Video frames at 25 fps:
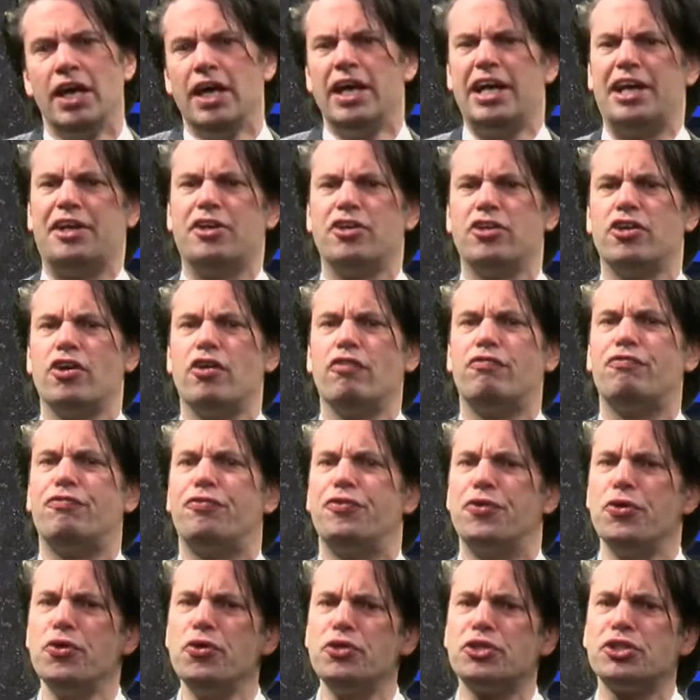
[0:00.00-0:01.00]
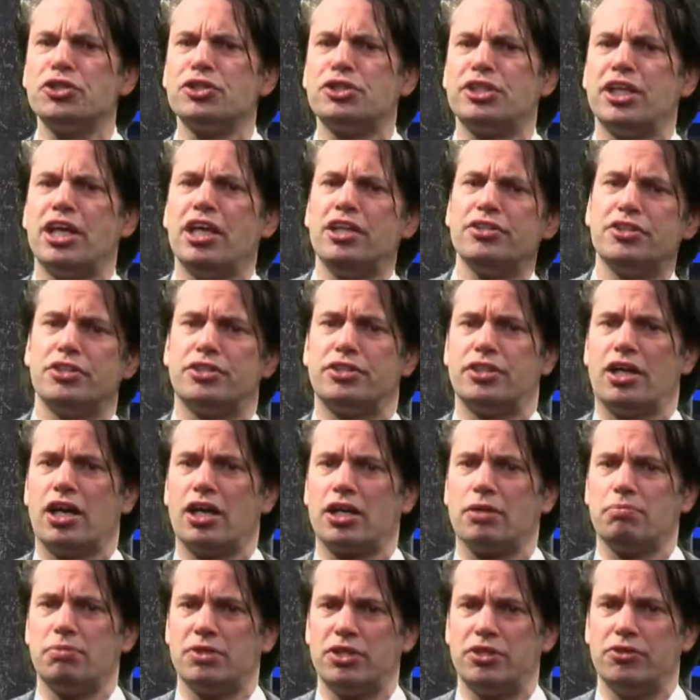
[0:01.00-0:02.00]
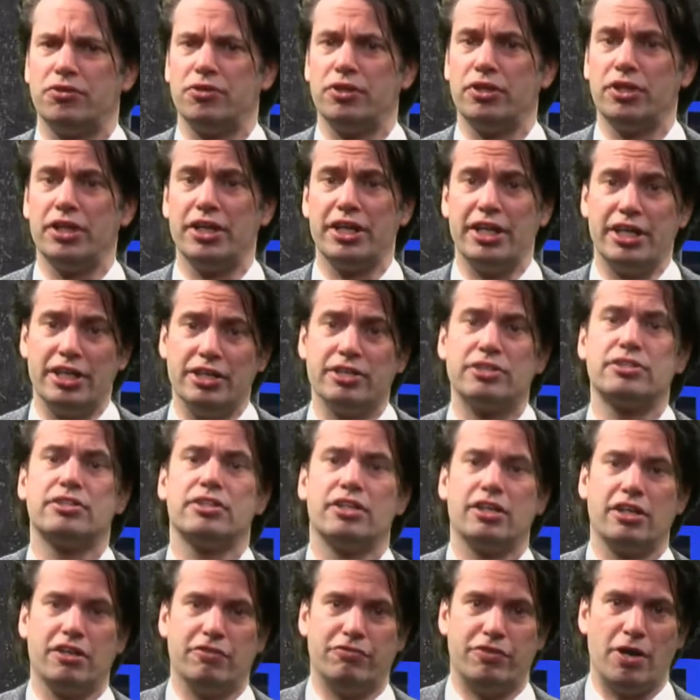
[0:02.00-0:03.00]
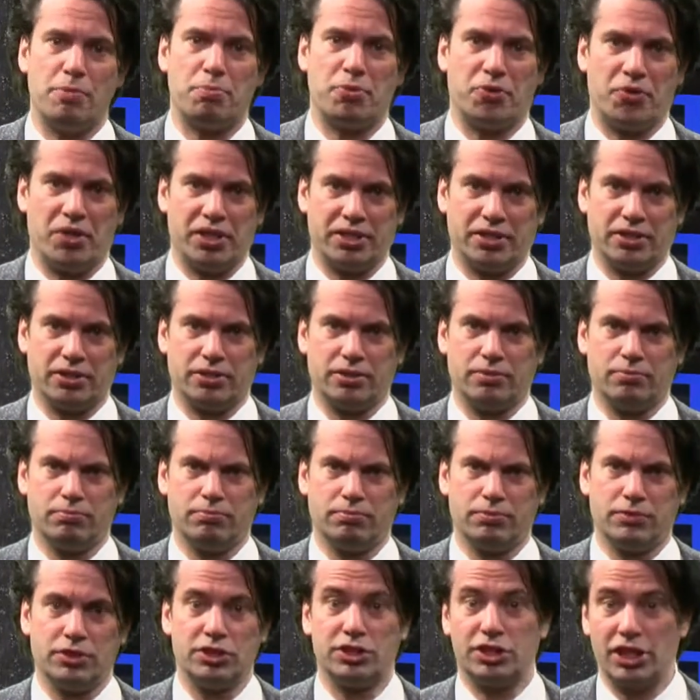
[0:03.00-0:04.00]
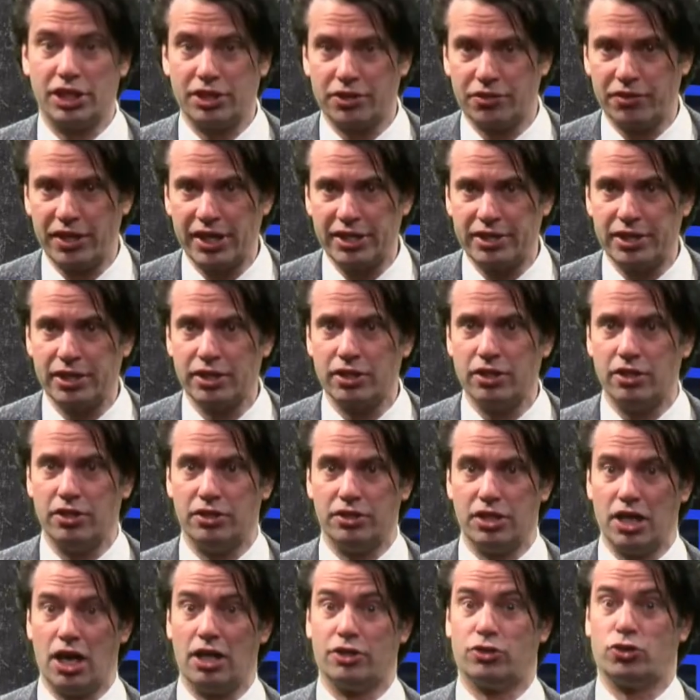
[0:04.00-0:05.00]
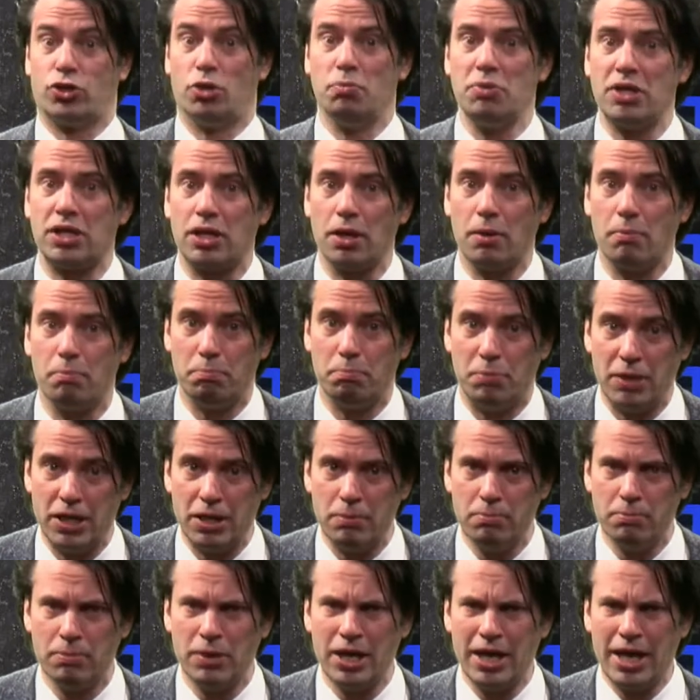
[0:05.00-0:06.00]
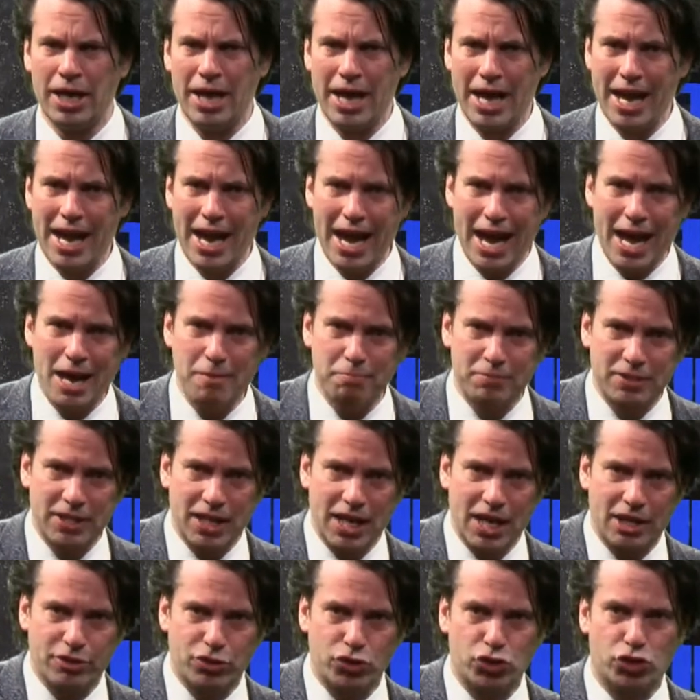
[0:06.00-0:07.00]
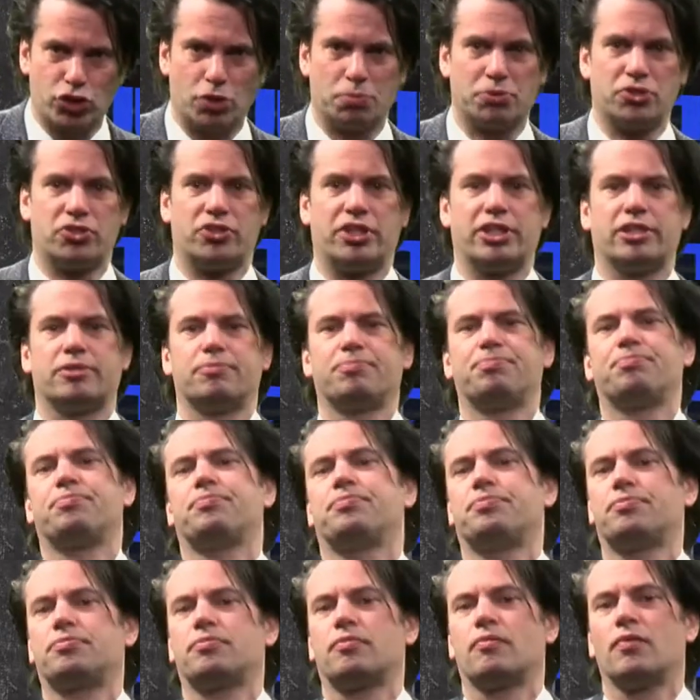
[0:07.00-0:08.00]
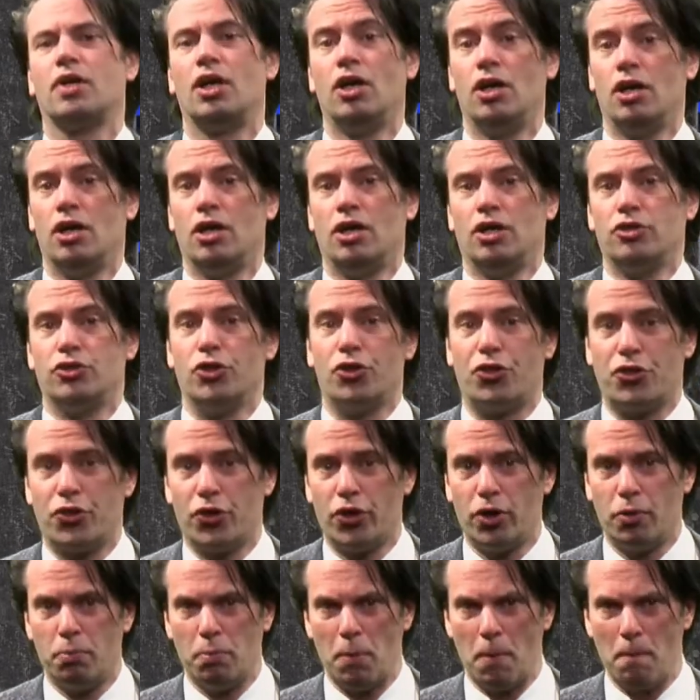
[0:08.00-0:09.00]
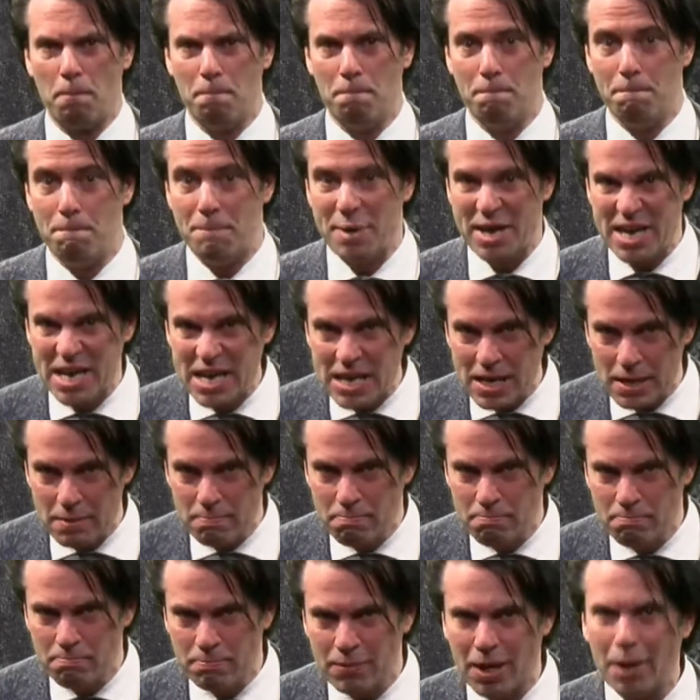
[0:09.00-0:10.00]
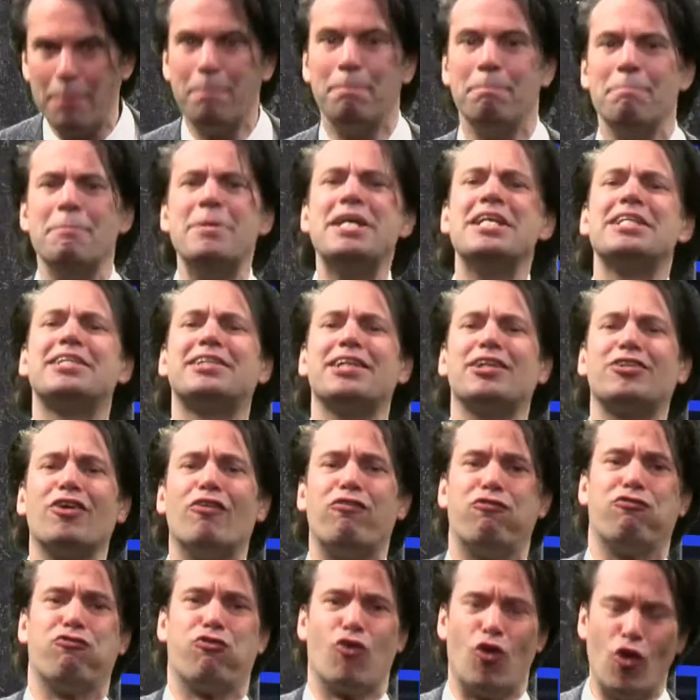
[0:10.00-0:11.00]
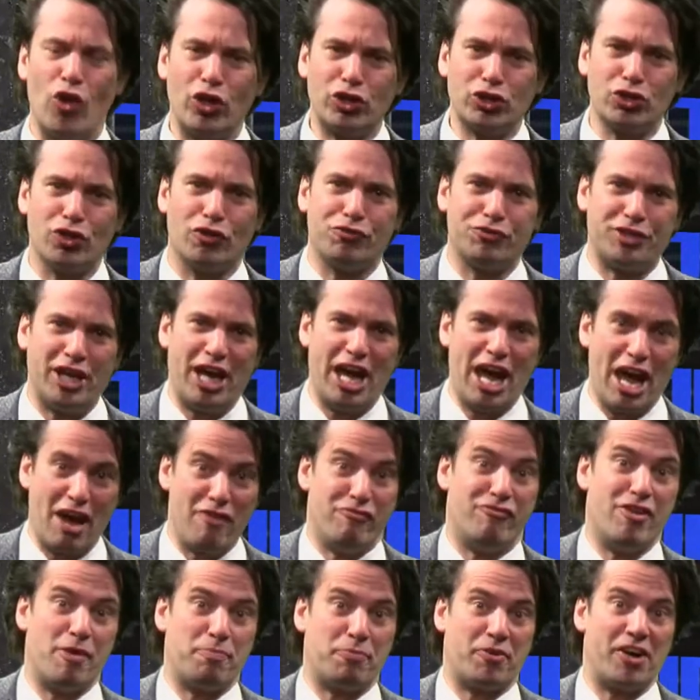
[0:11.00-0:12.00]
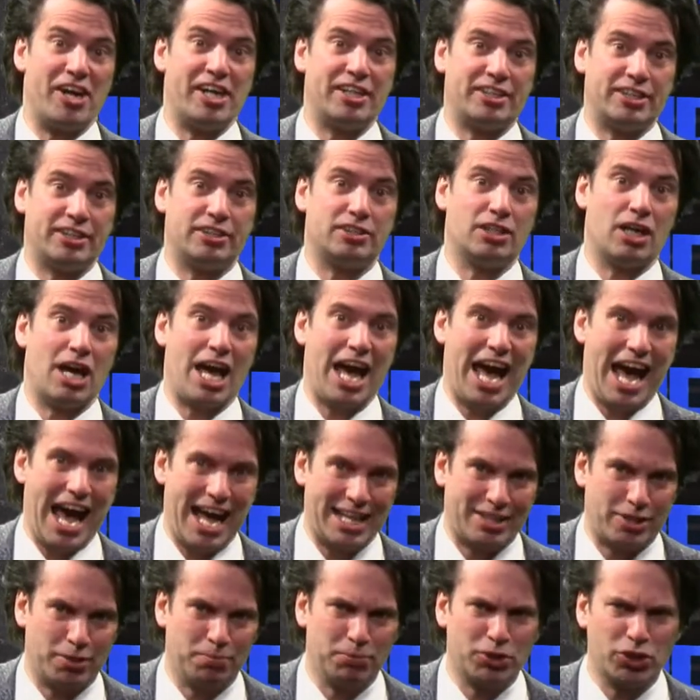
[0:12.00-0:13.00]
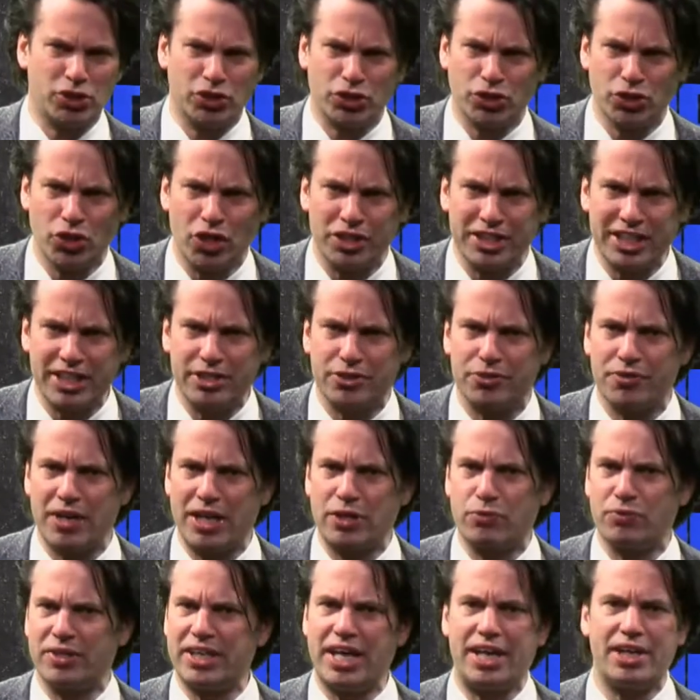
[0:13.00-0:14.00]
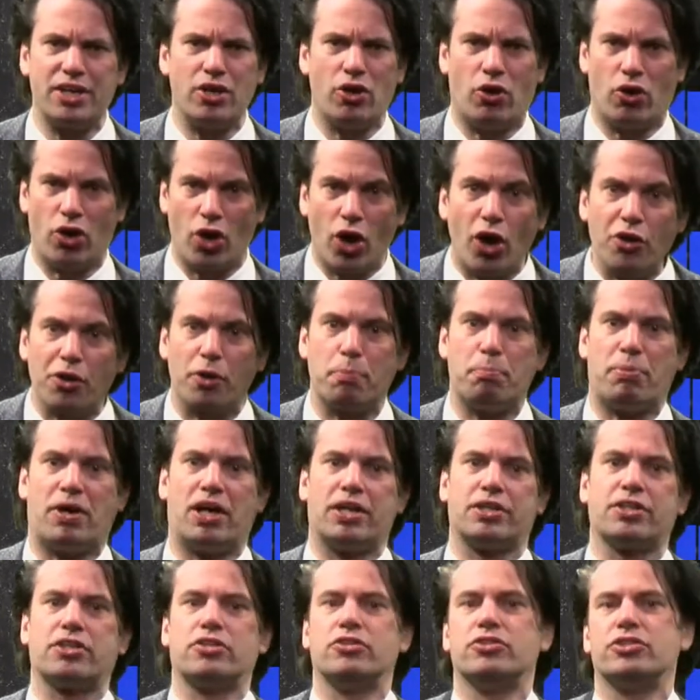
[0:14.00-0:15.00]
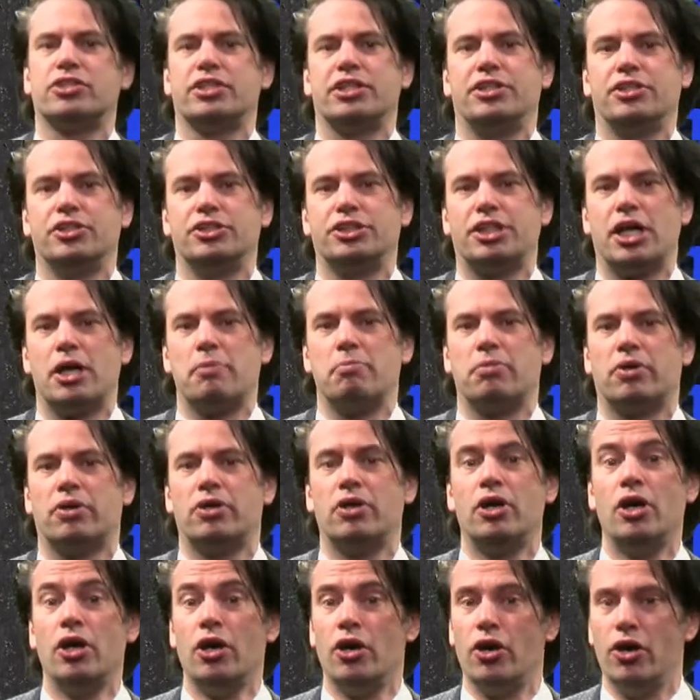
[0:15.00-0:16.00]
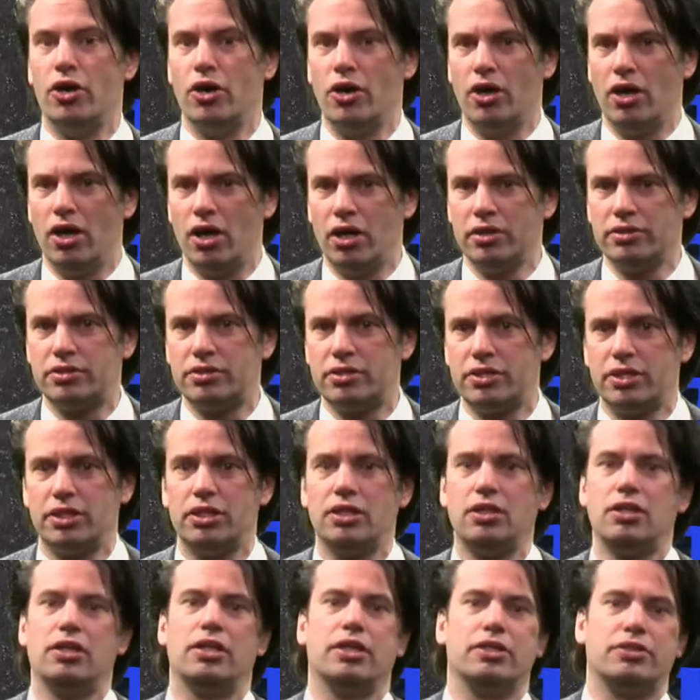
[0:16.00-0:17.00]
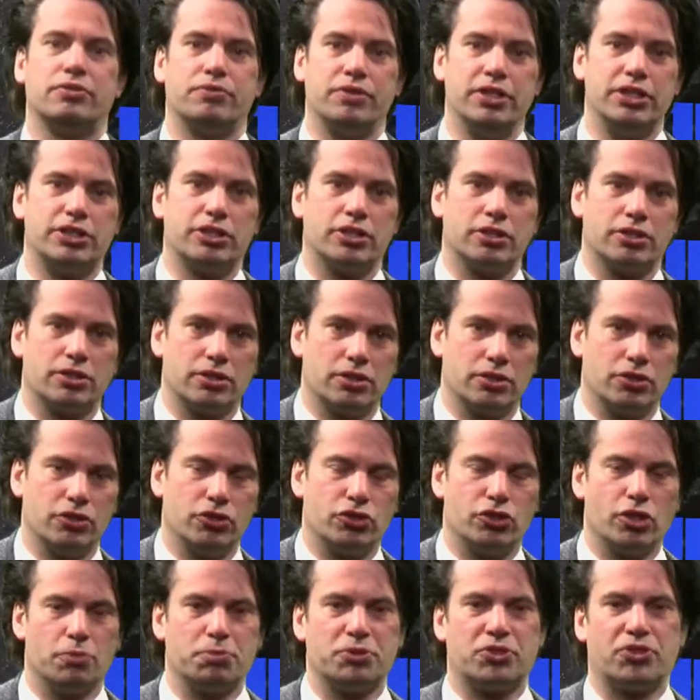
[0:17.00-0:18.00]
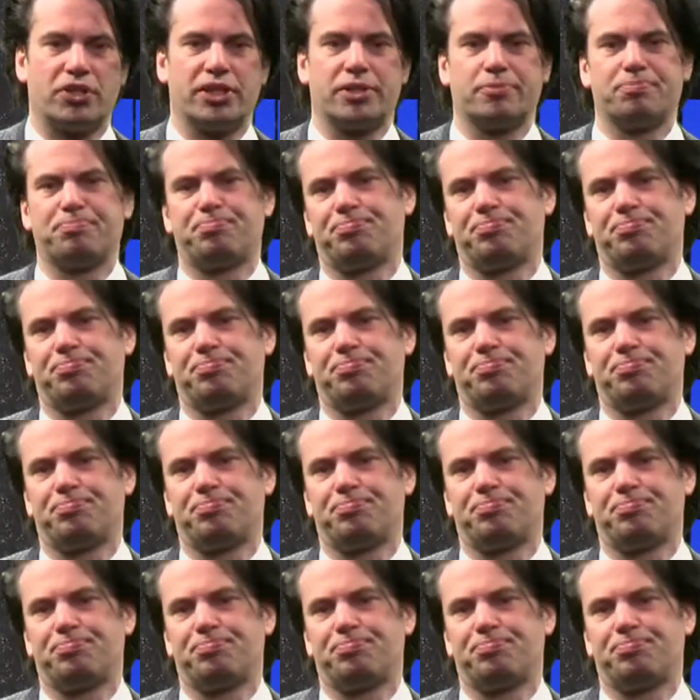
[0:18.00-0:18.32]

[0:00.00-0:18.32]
In an effusion cell, the target material is evaporated, generating an atomic beam aimed at the substrate. The term beam means that the flux of the evaporated atoms does not interact with any other particles in the chamber until it reaches the substrate.